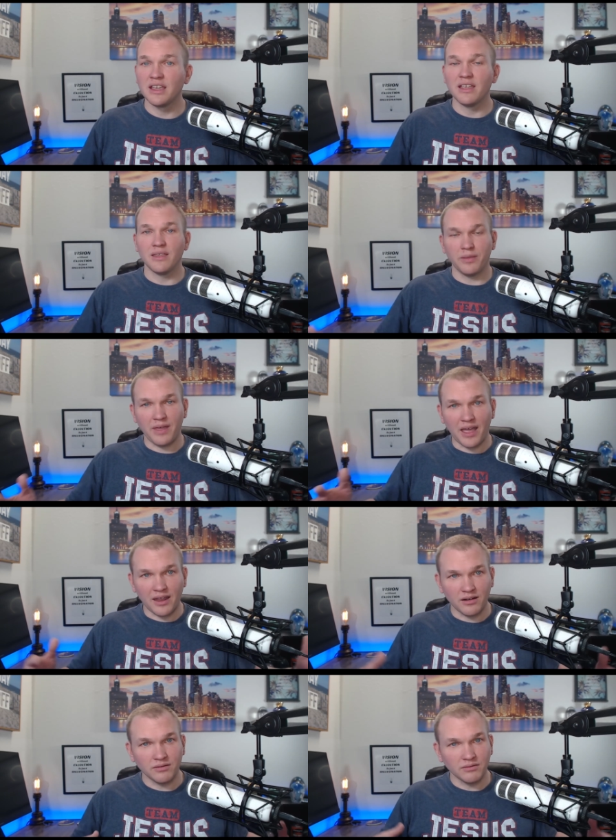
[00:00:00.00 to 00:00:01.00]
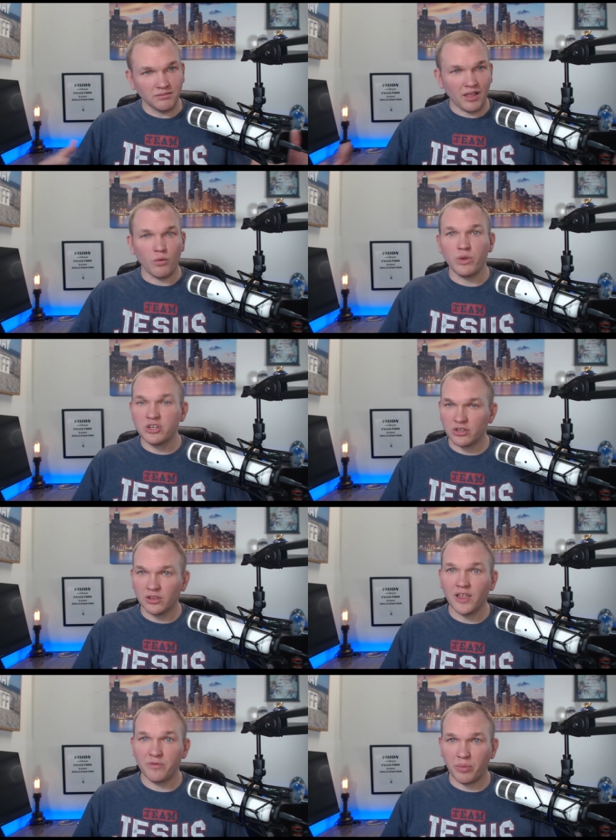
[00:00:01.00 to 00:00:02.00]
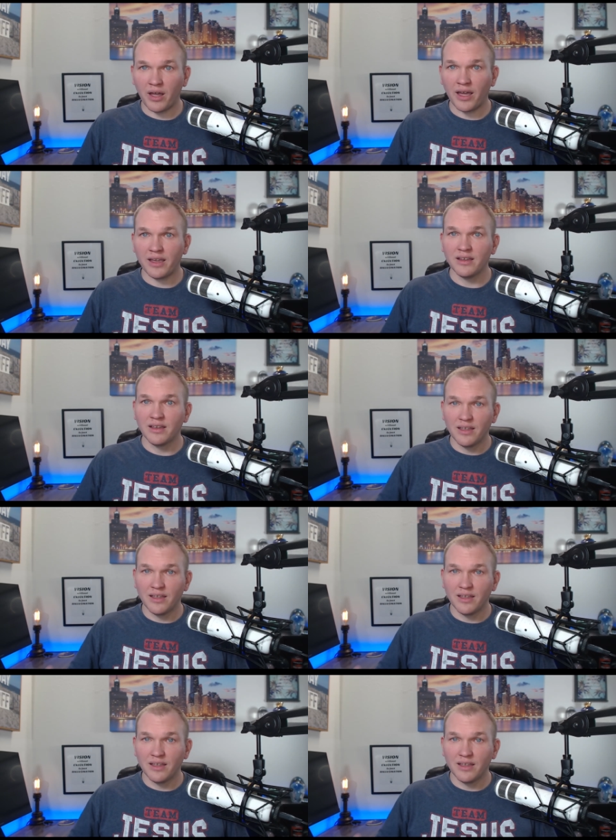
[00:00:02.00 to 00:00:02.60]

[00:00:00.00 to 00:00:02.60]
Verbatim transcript: that we should live by.